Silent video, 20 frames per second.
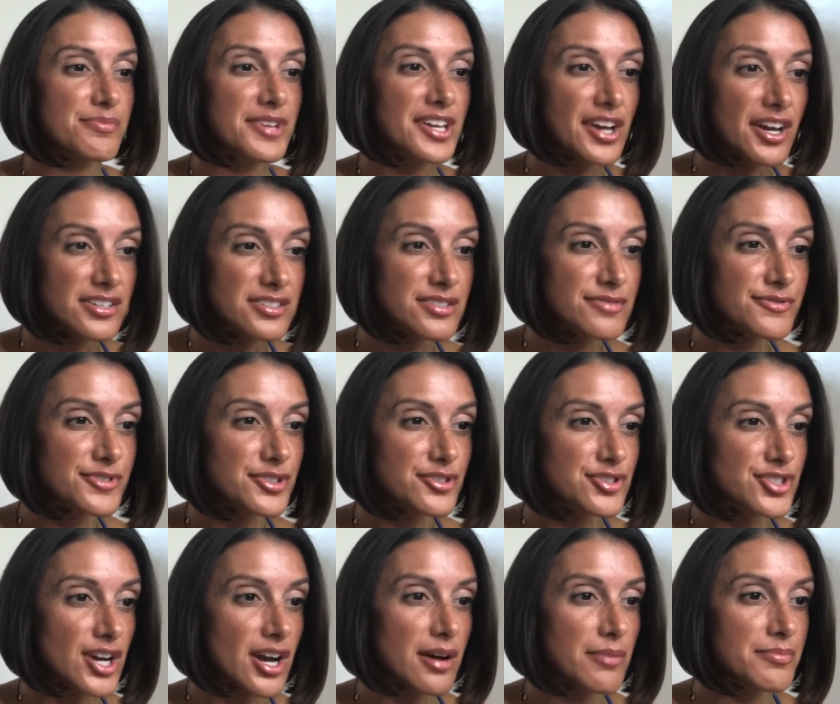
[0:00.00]
because of your
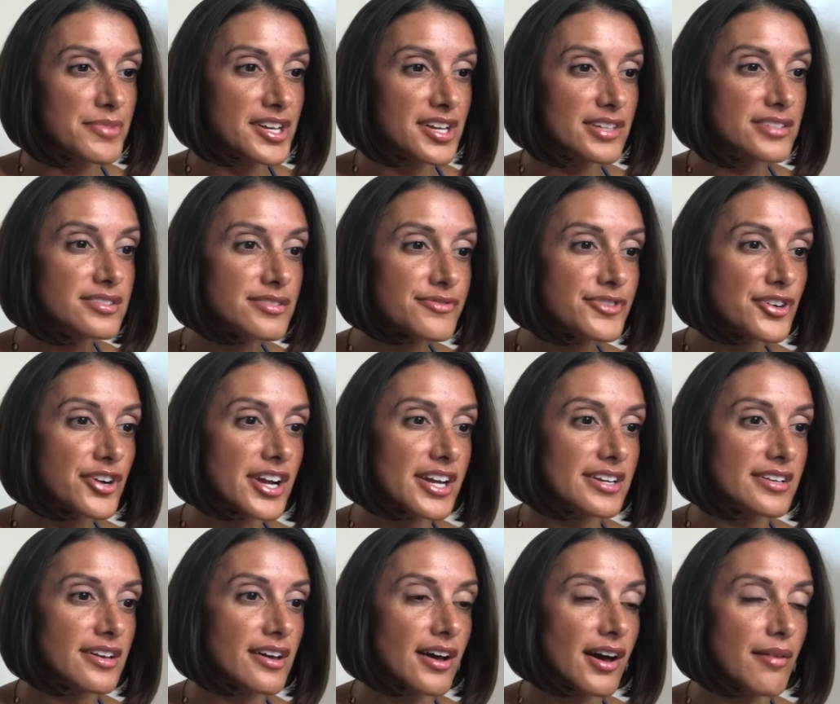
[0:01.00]
job, because of your
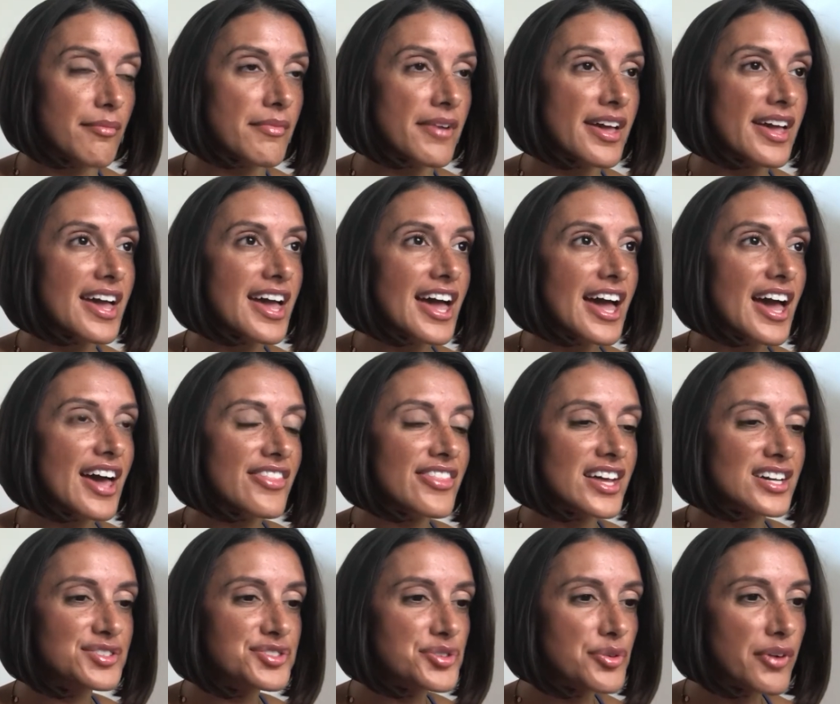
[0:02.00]
income. And
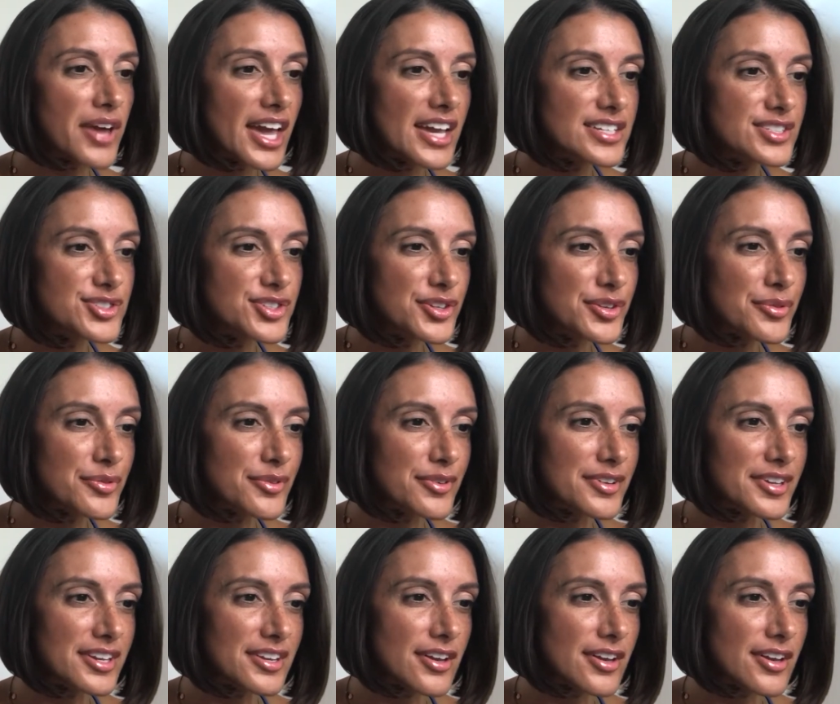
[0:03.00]
that's okay too.